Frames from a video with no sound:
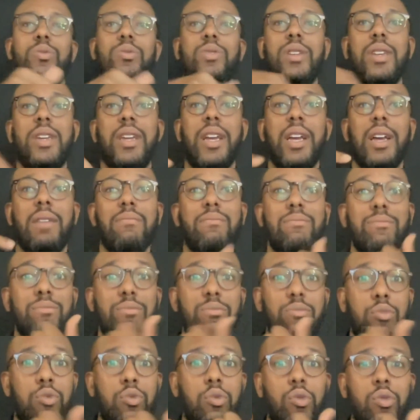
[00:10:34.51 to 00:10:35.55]
You help make
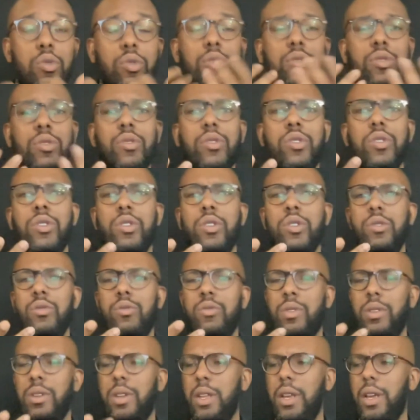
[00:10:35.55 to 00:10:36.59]
this broadcast
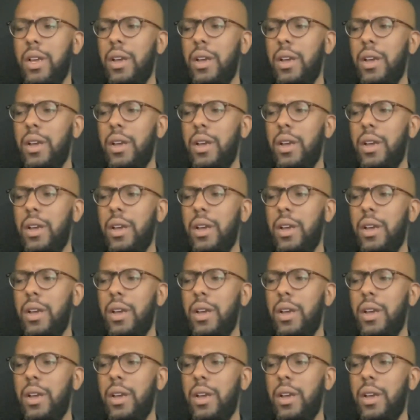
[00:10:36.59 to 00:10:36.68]
happen.